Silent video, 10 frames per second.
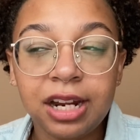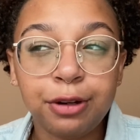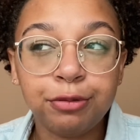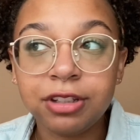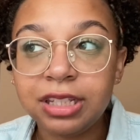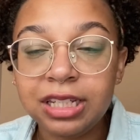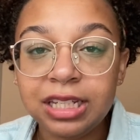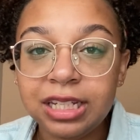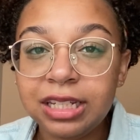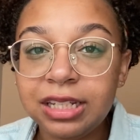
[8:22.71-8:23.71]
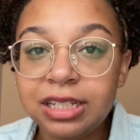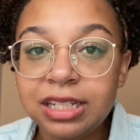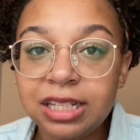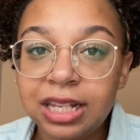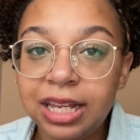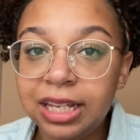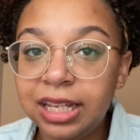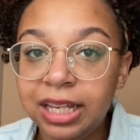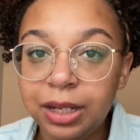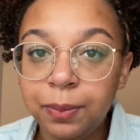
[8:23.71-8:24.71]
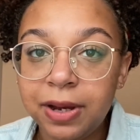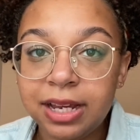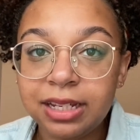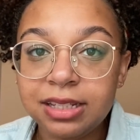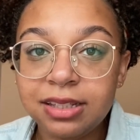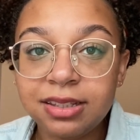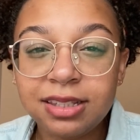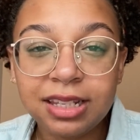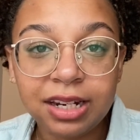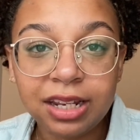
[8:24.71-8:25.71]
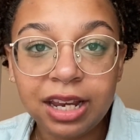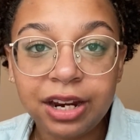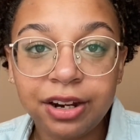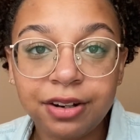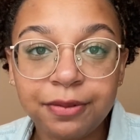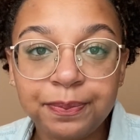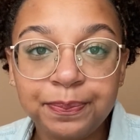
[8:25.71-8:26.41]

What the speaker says: I really needed to like get my skincare